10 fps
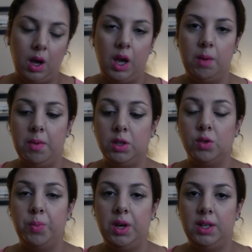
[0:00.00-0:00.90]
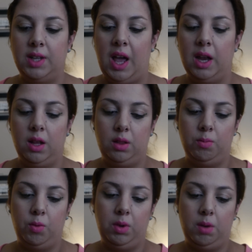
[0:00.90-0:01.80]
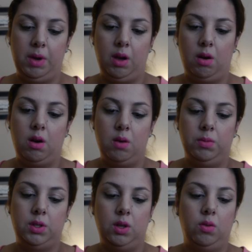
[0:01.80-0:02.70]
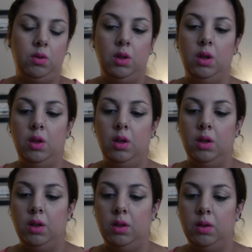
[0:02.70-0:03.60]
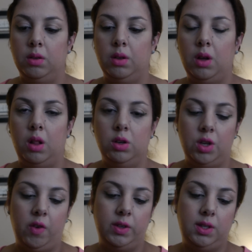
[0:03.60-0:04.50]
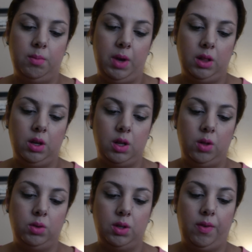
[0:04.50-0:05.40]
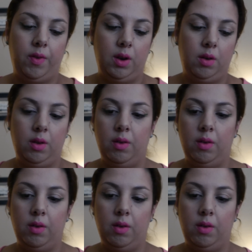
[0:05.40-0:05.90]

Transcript: I am also pretty tan at the moment on my arm, so colors obviously might look a little different.